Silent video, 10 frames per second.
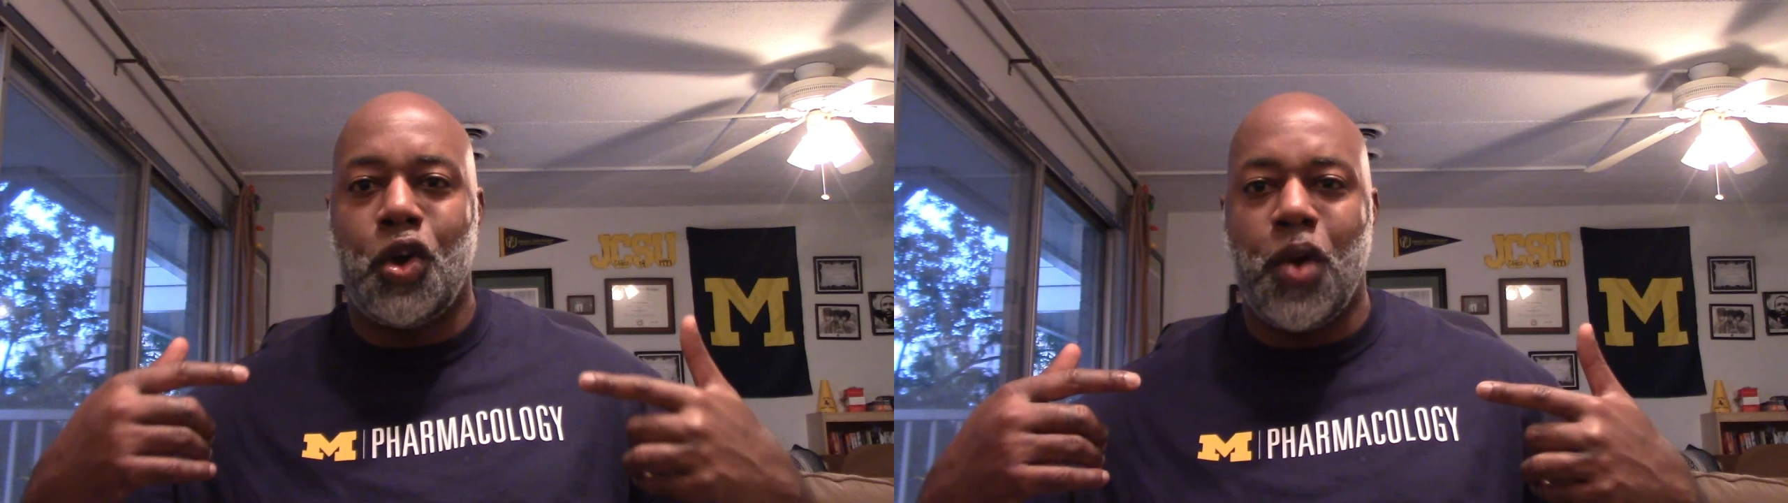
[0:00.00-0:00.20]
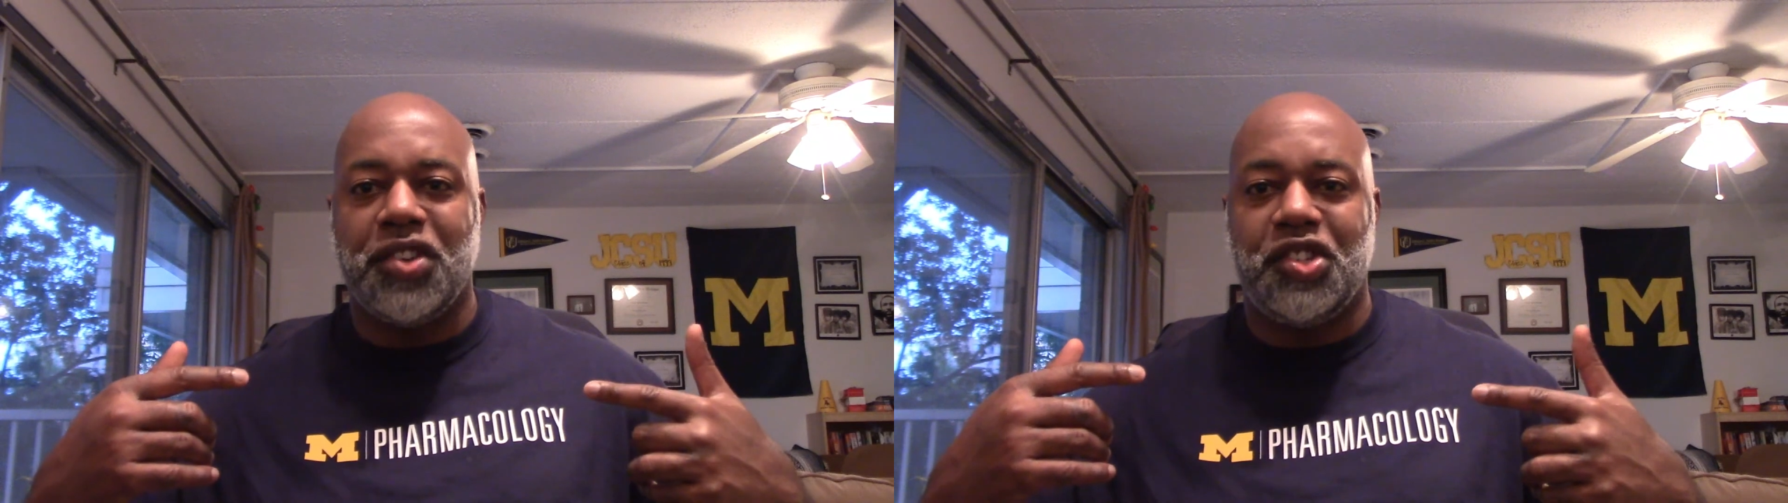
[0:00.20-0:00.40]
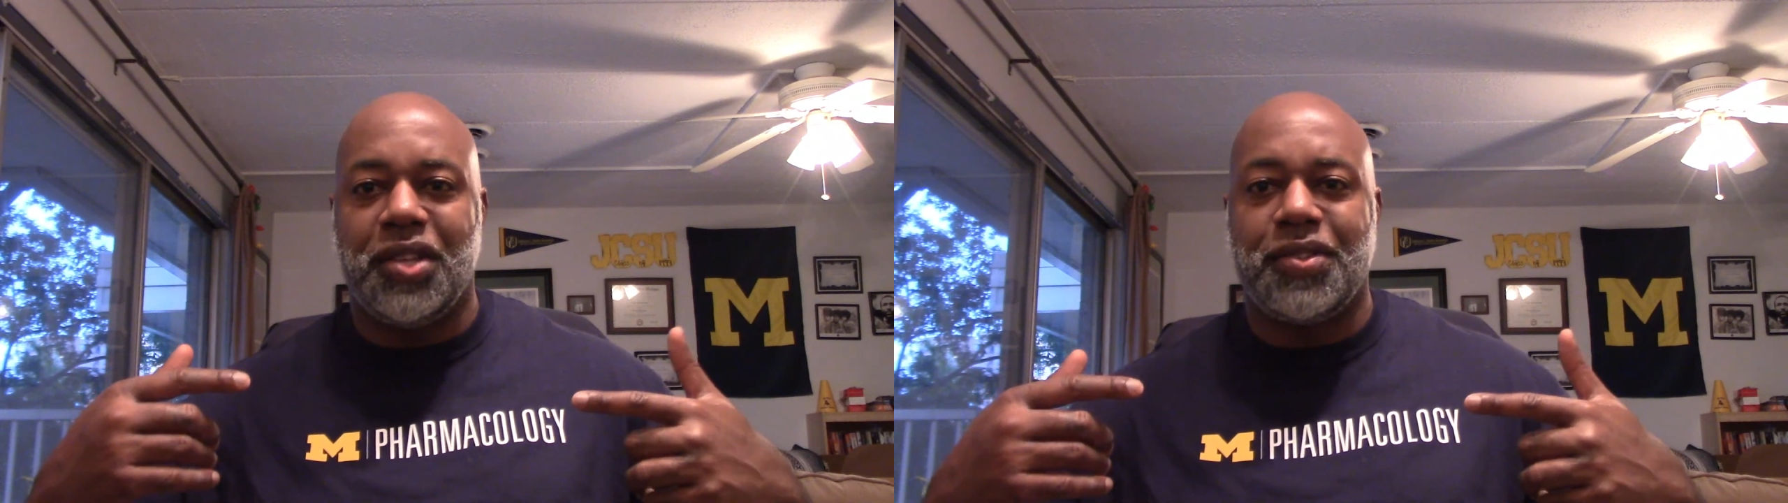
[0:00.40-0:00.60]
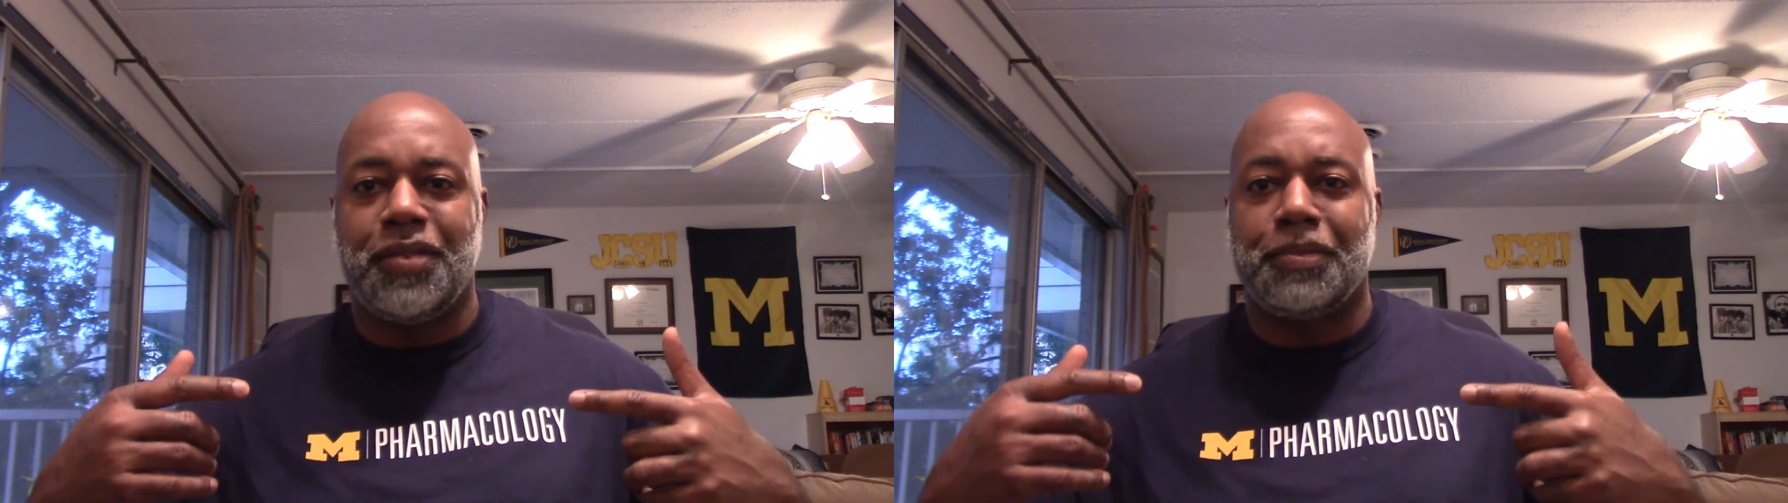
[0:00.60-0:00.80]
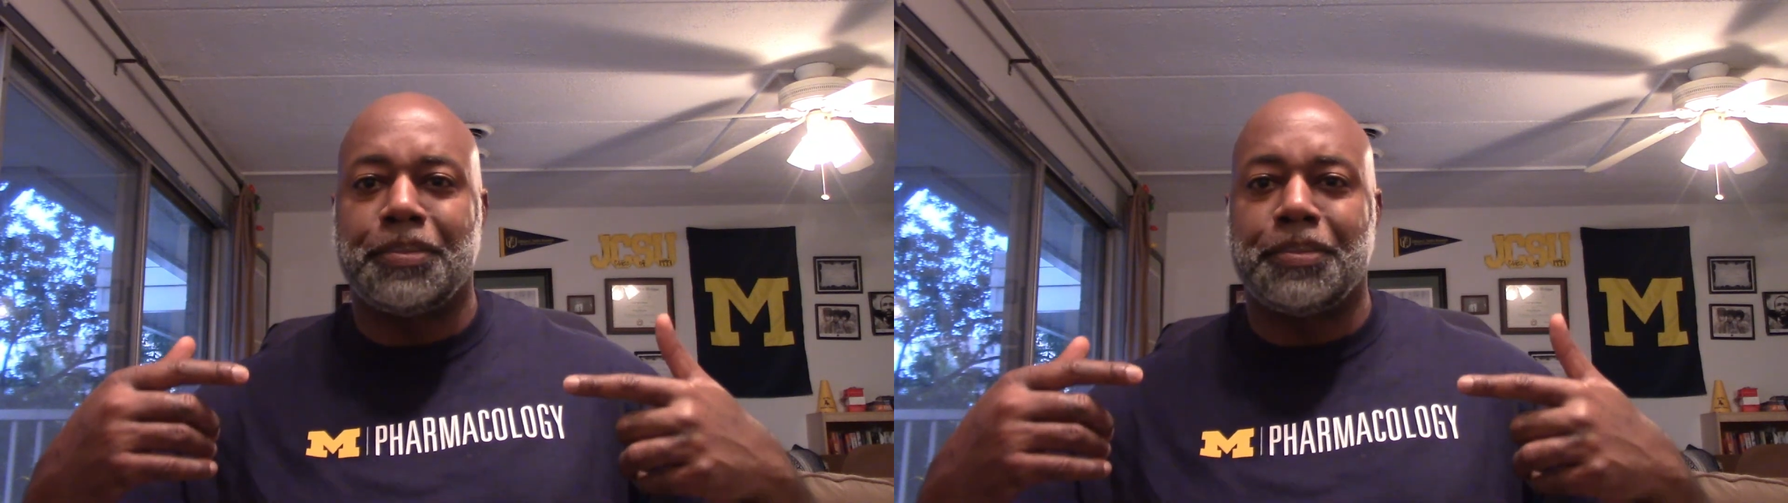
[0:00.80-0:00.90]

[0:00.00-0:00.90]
questions